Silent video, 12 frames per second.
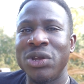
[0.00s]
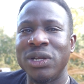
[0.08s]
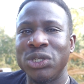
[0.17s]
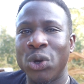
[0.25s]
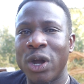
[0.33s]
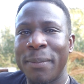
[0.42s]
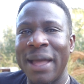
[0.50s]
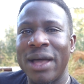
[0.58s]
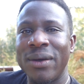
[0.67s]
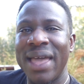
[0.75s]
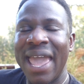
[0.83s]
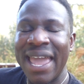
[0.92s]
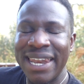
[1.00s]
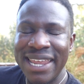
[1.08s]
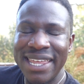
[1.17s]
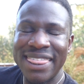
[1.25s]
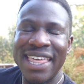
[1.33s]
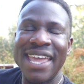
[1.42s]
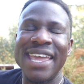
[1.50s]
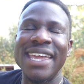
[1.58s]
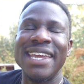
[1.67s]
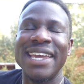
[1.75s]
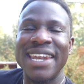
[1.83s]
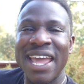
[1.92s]
you can talk about
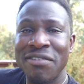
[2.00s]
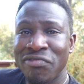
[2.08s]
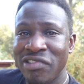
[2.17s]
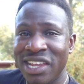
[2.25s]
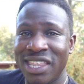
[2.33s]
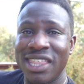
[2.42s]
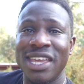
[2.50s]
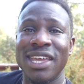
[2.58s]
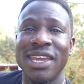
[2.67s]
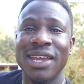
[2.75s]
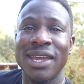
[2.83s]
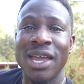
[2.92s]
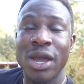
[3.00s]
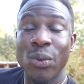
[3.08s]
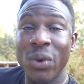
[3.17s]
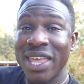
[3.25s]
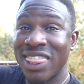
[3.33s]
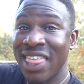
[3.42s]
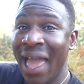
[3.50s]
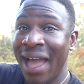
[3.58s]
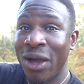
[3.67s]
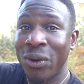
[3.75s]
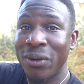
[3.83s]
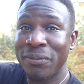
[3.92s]
anything and everything
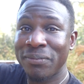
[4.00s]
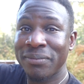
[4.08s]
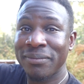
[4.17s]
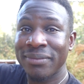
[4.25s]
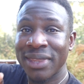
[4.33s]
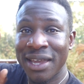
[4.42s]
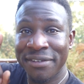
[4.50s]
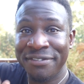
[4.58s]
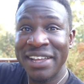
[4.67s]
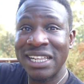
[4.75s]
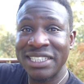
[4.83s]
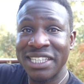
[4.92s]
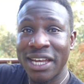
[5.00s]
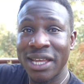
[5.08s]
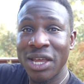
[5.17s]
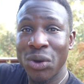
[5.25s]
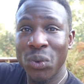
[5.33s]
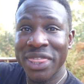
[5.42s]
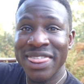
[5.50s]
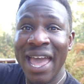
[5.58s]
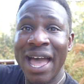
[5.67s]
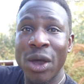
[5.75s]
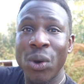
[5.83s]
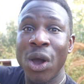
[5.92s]
without a filter,
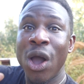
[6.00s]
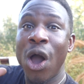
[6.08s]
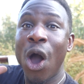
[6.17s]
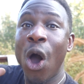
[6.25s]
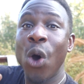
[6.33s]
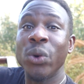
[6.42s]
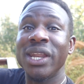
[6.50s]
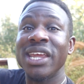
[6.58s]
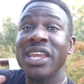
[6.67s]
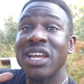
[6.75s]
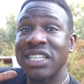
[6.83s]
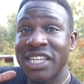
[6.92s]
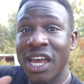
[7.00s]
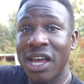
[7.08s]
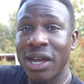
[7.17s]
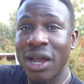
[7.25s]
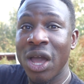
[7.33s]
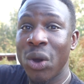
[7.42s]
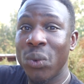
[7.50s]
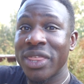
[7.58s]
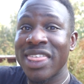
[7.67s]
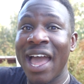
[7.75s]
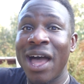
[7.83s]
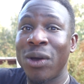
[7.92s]
without holding your tongue,
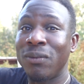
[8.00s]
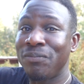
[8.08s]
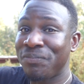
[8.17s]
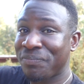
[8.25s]
without